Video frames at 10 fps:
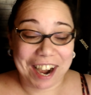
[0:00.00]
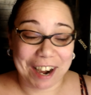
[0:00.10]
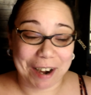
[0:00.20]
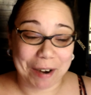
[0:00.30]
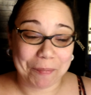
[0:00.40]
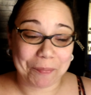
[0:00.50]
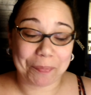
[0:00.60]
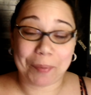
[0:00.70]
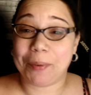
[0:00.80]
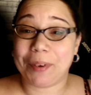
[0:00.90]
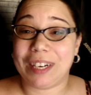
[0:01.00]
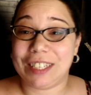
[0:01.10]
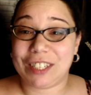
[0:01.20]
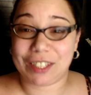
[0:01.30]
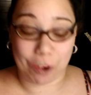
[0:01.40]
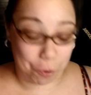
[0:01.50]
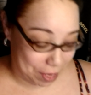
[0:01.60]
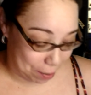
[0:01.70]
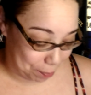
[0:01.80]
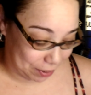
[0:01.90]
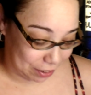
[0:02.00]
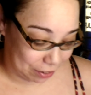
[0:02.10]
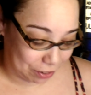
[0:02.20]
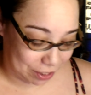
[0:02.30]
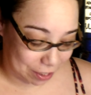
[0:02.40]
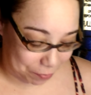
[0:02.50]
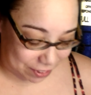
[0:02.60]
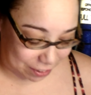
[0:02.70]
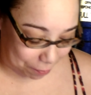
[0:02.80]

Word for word: Um, but we're going to just open up a little something